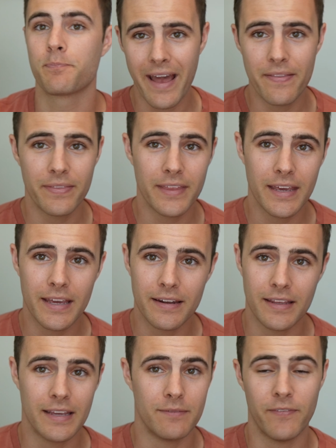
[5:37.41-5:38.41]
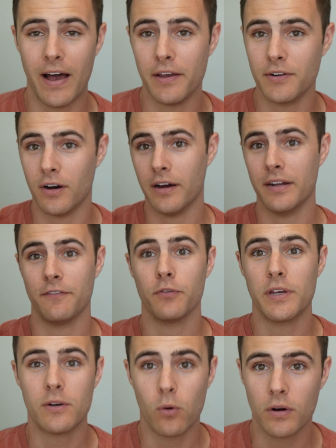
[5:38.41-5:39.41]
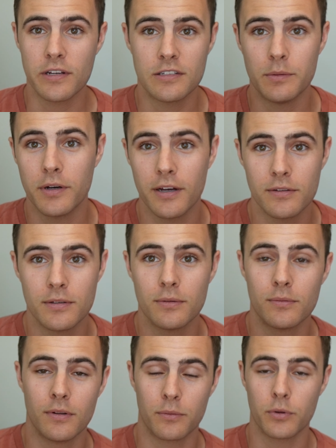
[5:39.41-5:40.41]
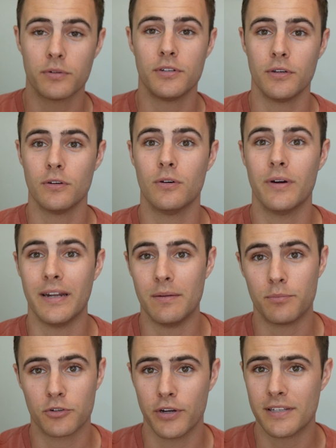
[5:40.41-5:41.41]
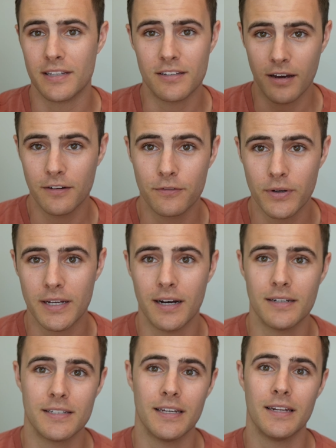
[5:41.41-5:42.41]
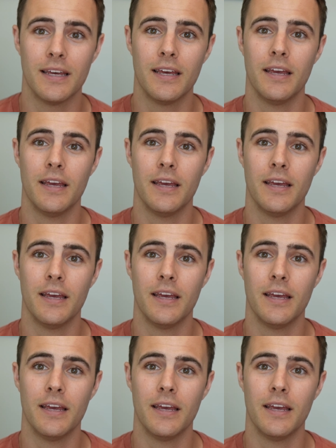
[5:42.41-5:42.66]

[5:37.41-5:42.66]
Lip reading: And then he valued on a free course he will go through to, and he creates a ton of free content.